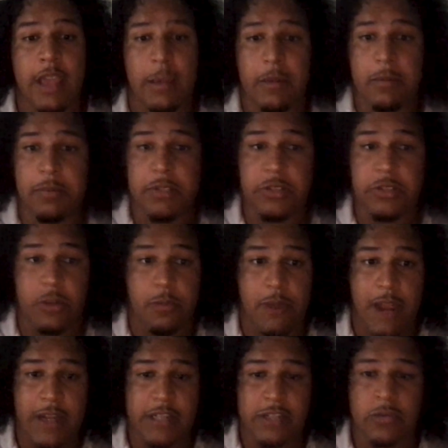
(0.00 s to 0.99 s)
I'm gonna put you on
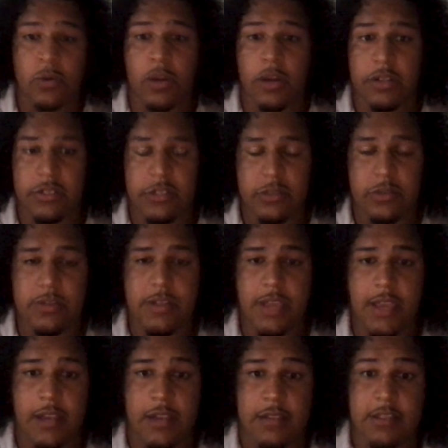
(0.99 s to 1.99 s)
practice squad on
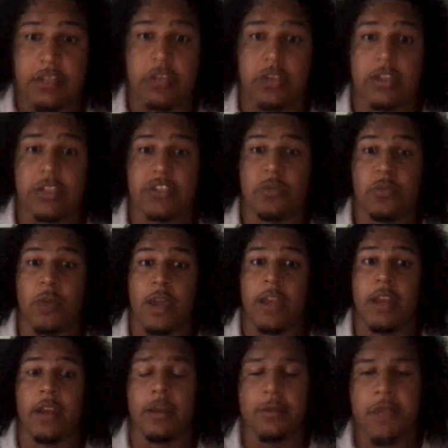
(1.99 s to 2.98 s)
Tuesday, and until you get your
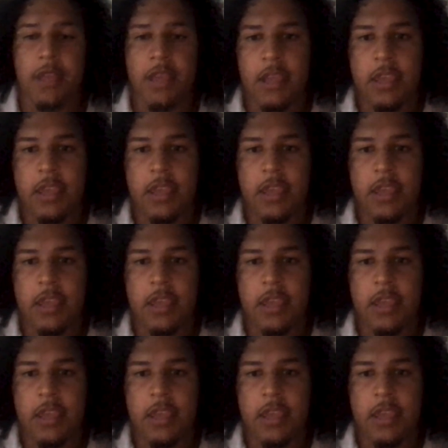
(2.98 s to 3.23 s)
weight up,